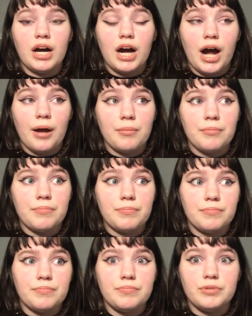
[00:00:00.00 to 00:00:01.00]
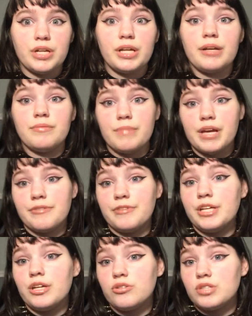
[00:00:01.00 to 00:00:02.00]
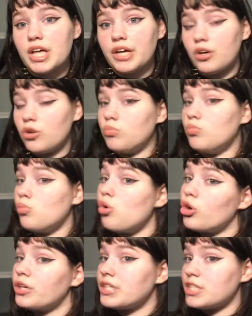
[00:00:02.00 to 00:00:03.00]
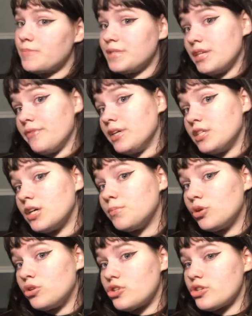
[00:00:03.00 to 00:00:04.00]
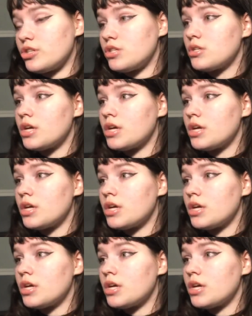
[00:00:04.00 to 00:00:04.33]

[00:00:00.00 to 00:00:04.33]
I'm gonna make videos that go more into specific subcultures.